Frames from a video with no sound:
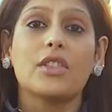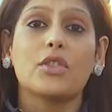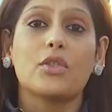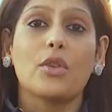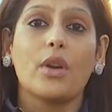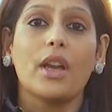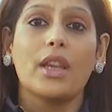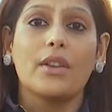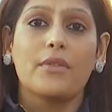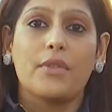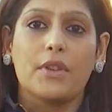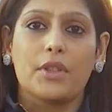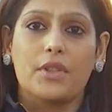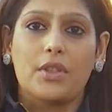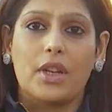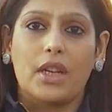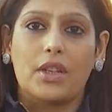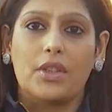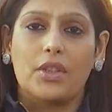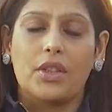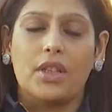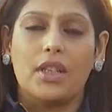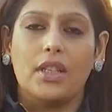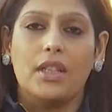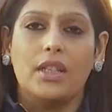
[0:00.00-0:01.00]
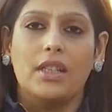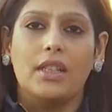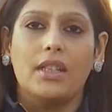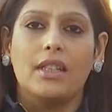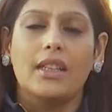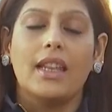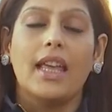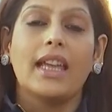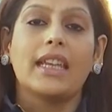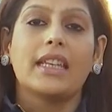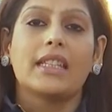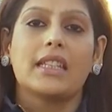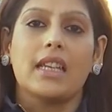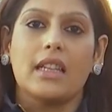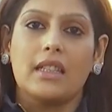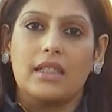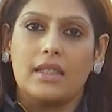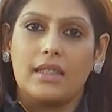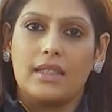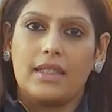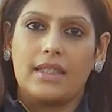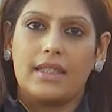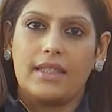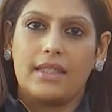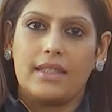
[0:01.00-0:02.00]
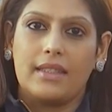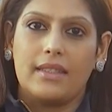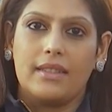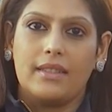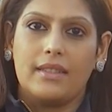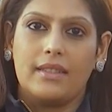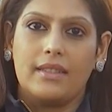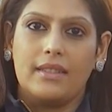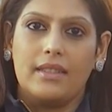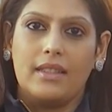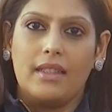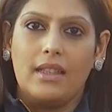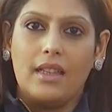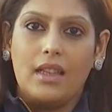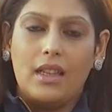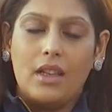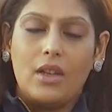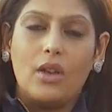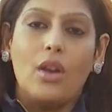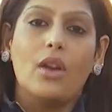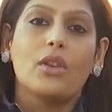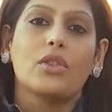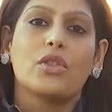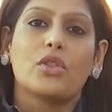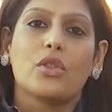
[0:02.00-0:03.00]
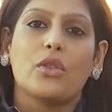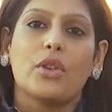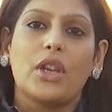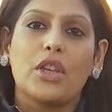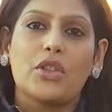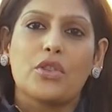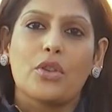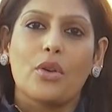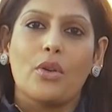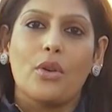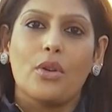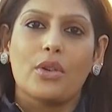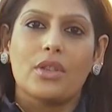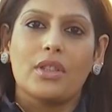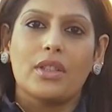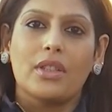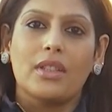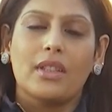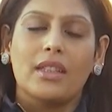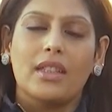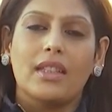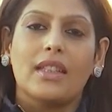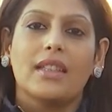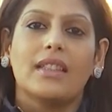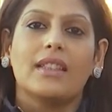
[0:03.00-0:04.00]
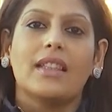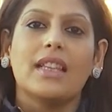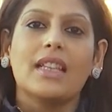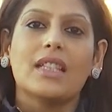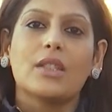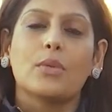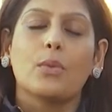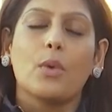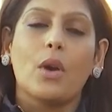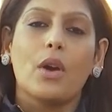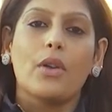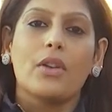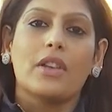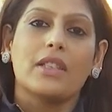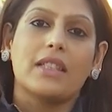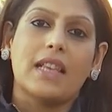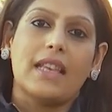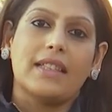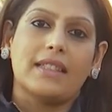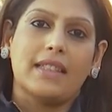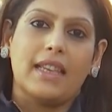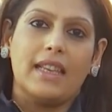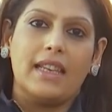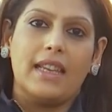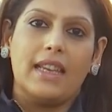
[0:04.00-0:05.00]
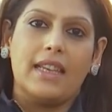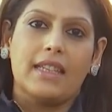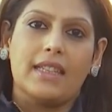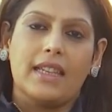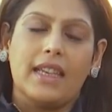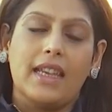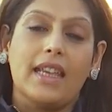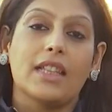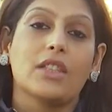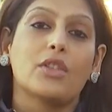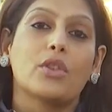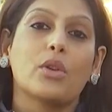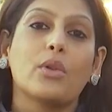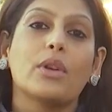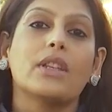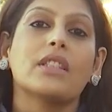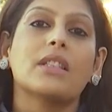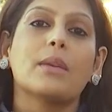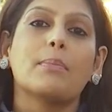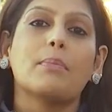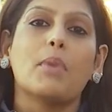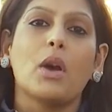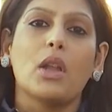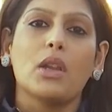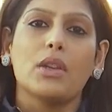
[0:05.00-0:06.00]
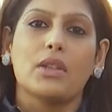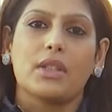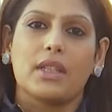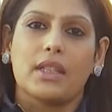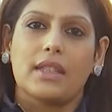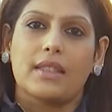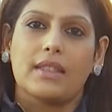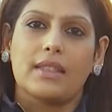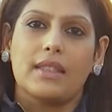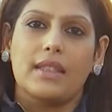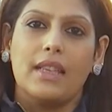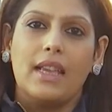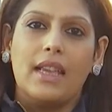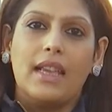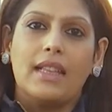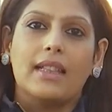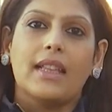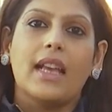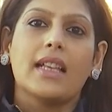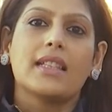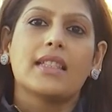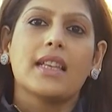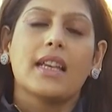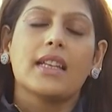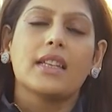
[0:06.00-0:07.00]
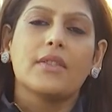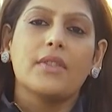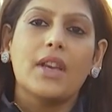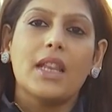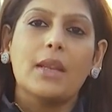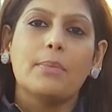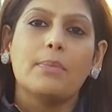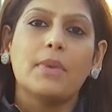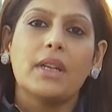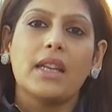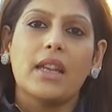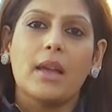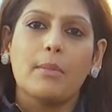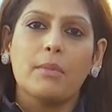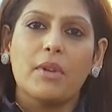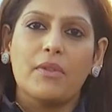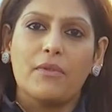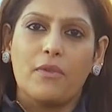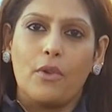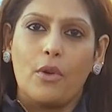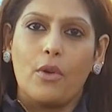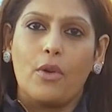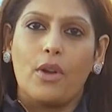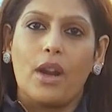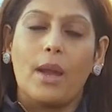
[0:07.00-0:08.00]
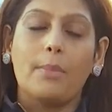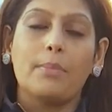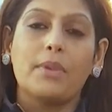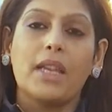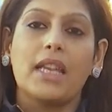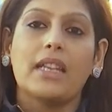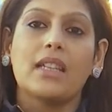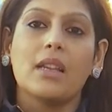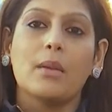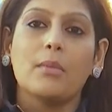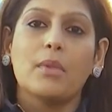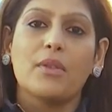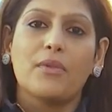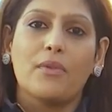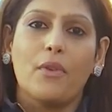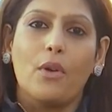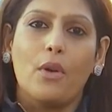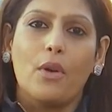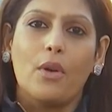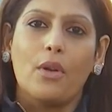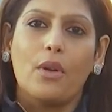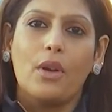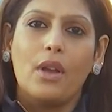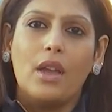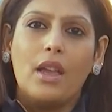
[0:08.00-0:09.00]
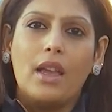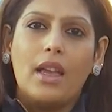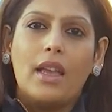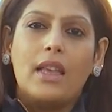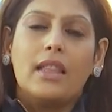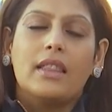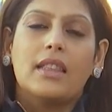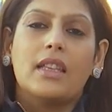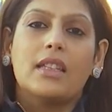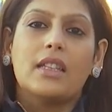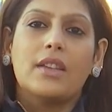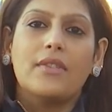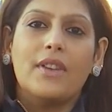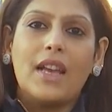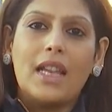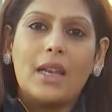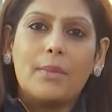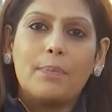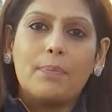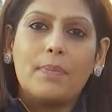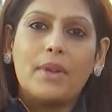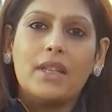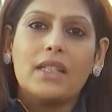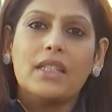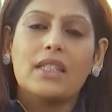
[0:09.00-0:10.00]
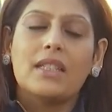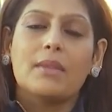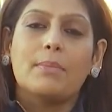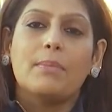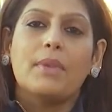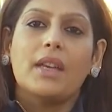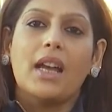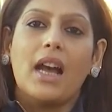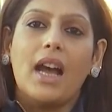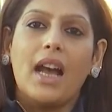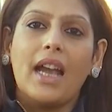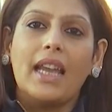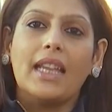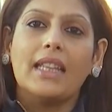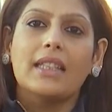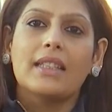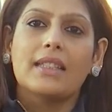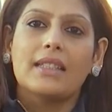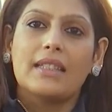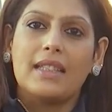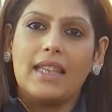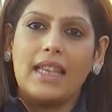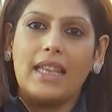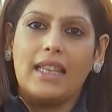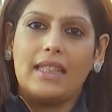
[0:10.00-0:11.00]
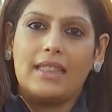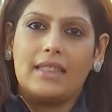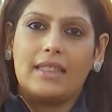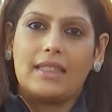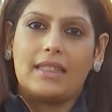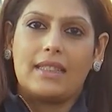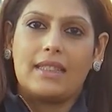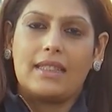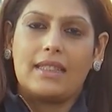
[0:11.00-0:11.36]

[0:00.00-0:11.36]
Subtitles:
destroy infrastructure like tunnels. Long story short, this war is escalating, and so is the politics. That's our development number 4, update number 4. The developments behind the scenes.